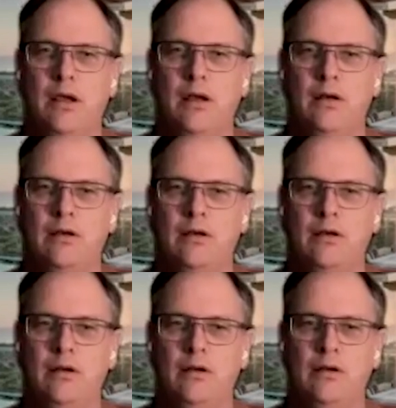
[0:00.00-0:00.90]
And
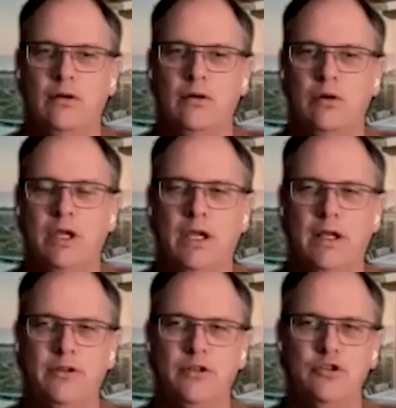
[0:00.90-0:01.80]

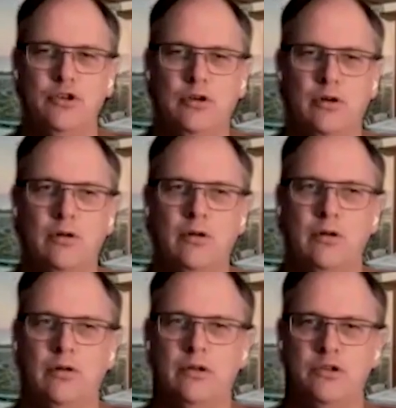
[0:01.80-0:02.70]
looking at the journal
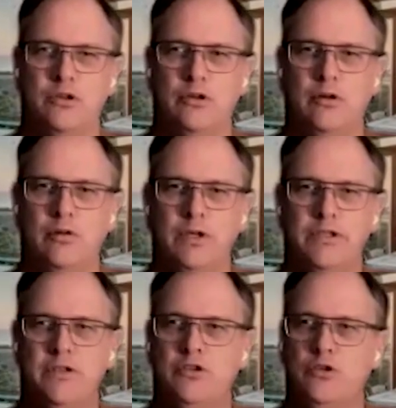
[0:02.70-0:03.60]

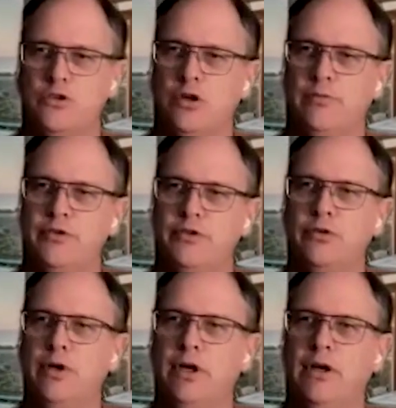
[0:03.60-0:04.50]
wasn't your sob
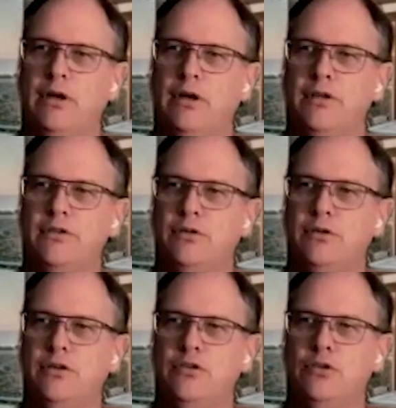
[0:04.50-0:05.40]
story. It's
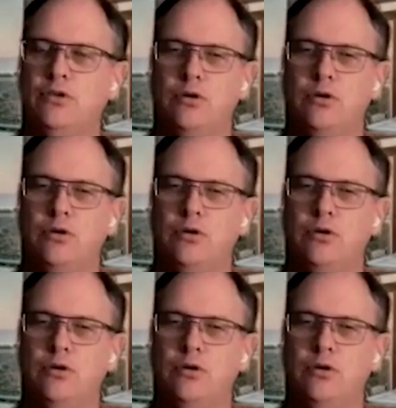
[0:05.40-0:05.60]
not